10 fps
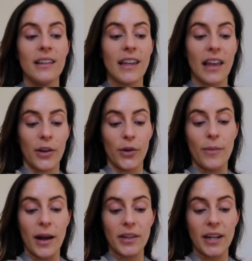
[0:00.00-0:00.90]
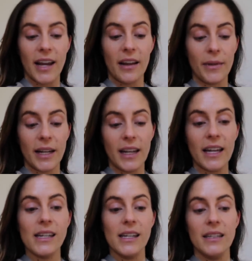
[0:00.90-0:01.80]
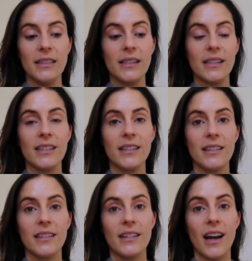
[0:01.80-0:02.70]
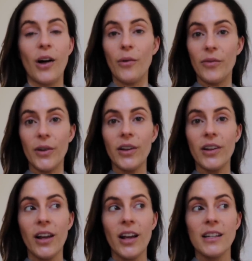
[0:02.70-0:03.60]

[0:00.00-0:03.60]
that little amount that I am getting is helpful.